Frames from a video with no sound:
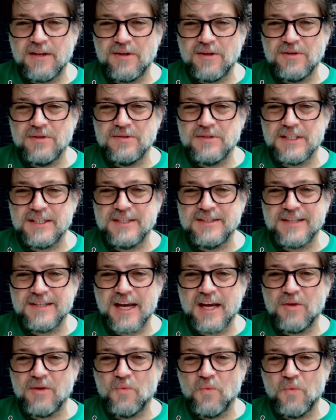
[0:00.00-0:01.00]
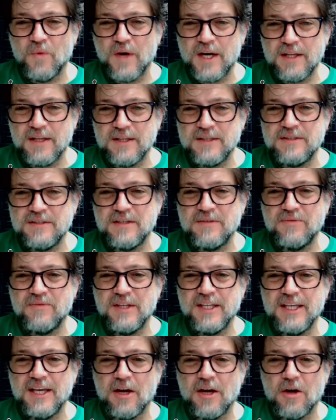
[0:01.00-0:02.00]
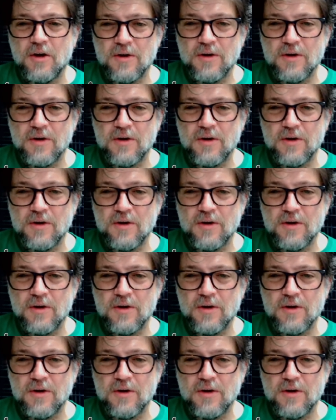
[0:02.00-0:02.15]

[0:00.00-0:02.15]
close is a relatively